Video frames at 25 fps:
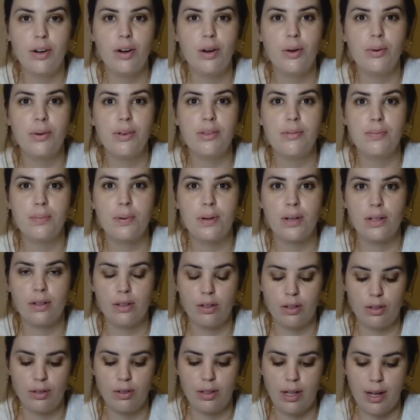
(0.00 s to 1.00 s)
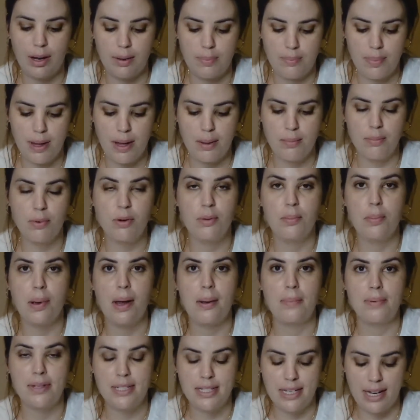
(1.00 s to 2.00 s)
always put a little like bamboo
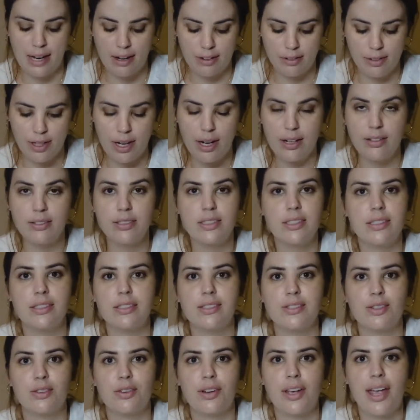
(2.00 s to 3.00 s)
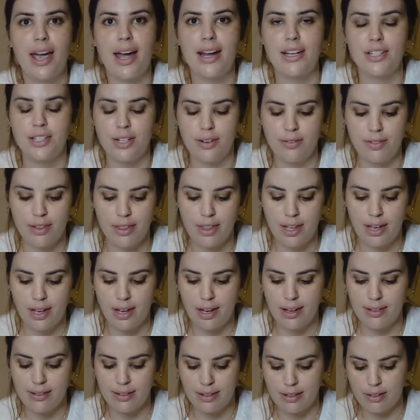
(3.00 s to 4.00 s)
paper towel down to sort of catch everything
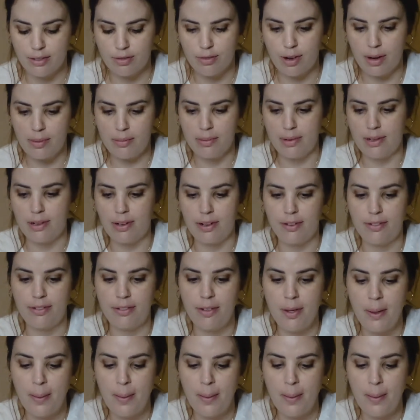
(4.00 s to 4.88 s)
as I scrape it off.